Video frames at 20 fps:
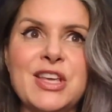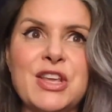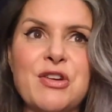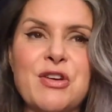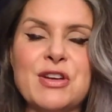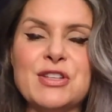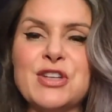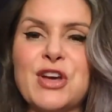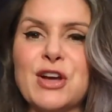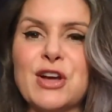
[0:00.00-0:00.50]

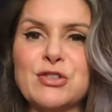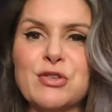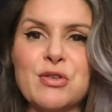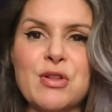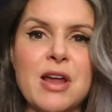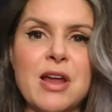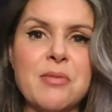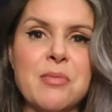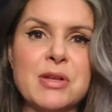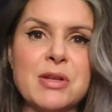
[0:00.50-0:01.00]
I talked to a
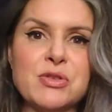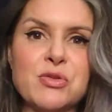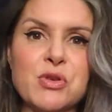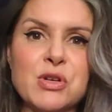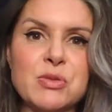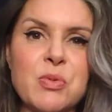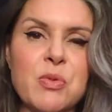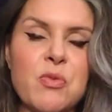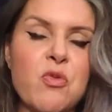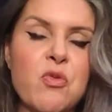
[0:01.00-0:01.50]
lot of
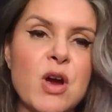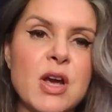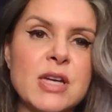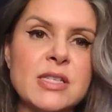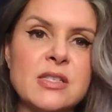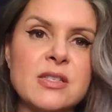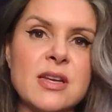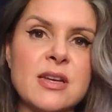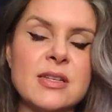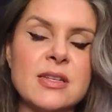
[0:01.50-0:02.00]
mentors before I
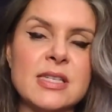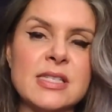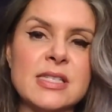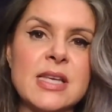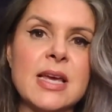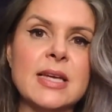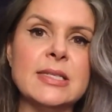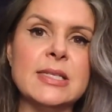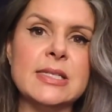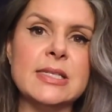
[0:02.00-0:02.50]

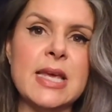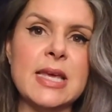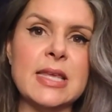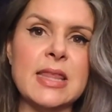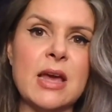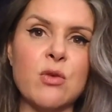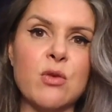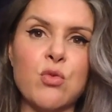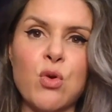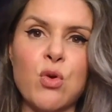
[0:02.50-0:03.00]
decided to take
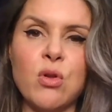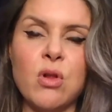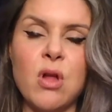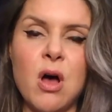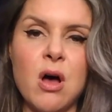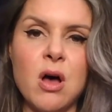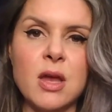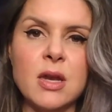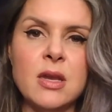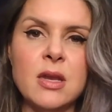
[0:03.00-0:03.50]
that role
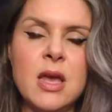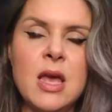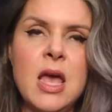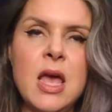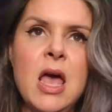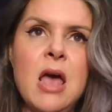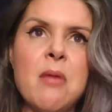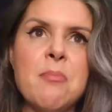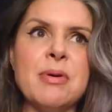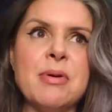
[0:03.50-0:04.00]
on,
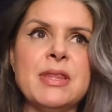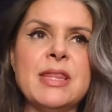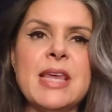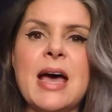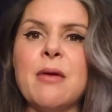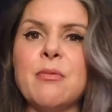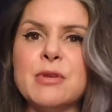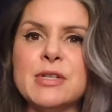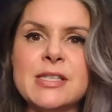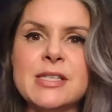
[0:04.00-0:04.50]
but
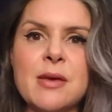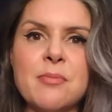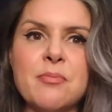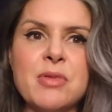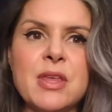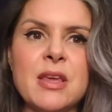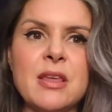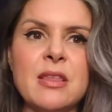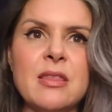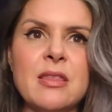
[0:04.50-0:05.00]
that was
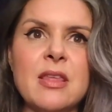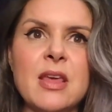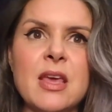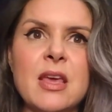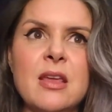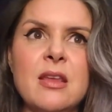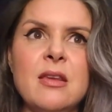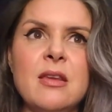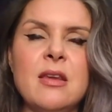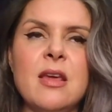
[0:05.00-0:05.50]
something that